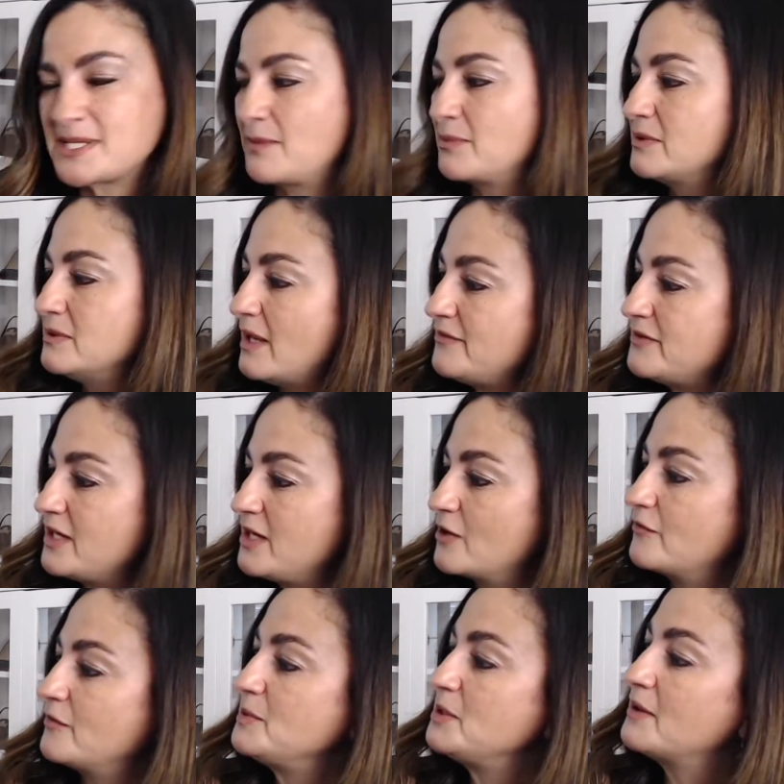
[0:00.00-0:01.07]
I would love to hear
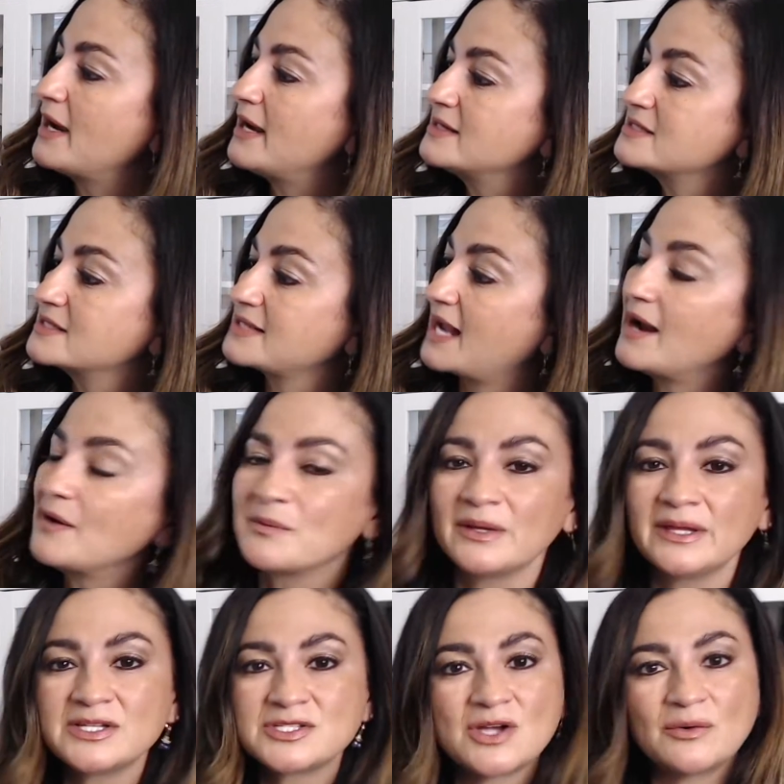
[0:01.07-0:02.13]
from you guys, because I
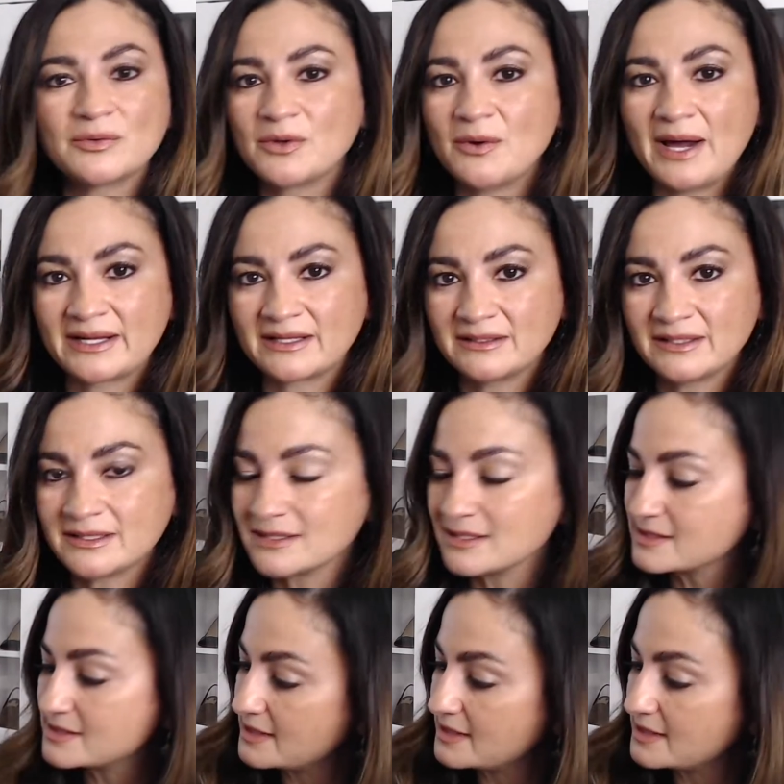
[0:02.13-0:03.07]
really don't know how to clean this.